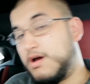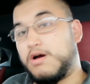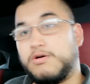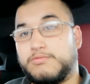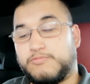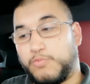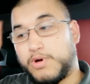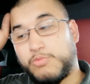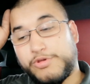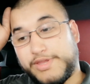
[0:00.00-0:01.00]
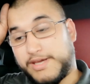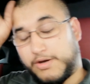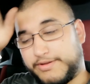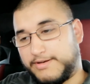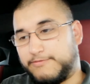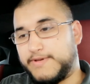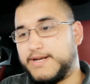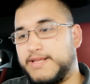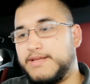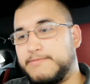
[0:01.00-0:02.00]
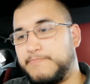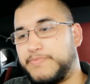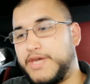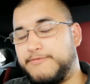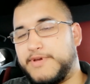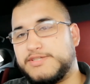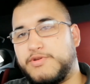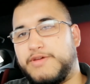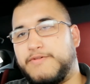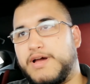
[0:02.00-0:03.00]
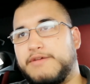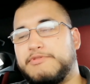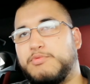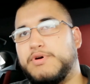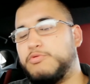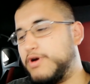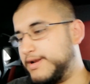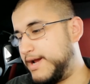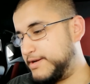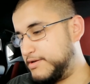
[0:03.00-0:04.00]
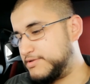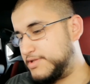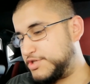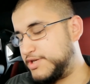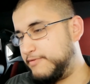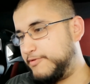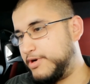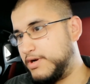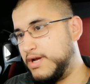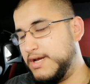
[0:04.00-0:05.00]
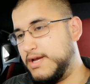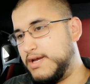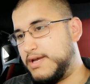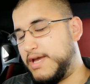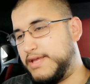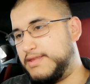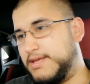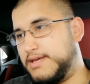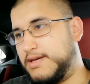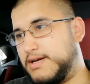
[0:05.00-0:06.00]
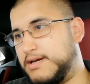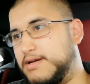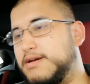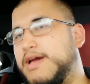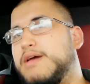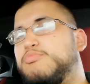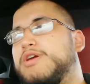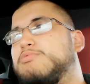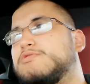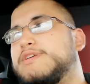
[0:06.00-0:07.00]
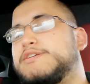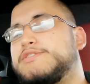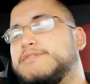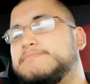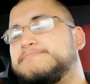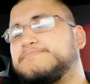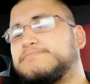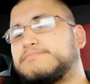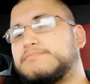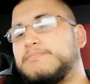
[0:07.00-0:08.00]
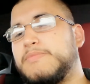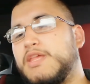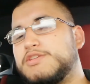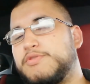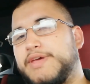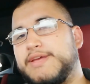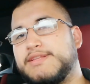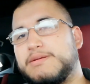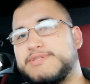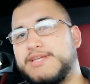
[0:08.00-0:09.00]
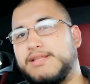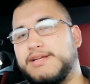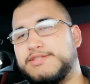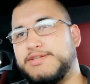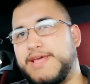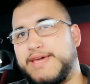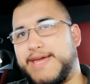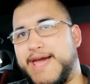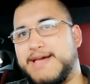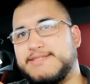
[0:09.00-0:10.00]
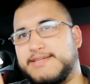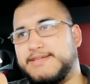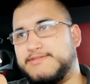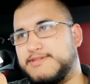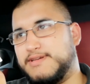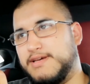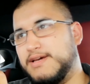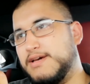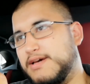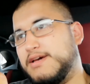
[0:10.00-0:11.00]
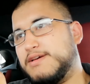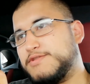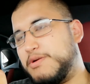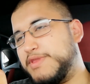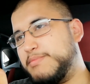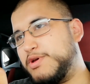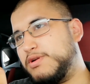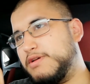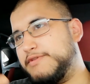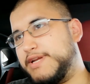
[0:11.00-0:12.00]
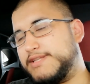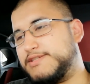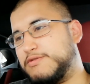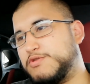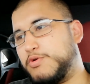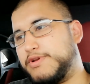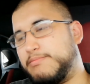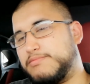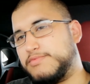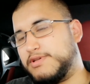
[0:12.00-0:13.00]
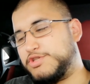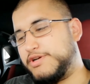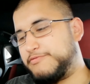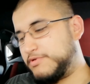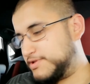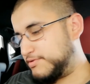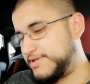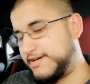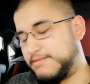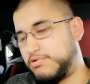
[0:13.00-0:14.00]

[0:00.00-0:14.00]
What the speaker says: Oh, one more thing. On the Infiniti FX35, the one where I diagnosed the shifter and it had brake pulsation. So they ended up selling it today as is. So I'm in the middle of it. It's still torn up. The shifter is still taken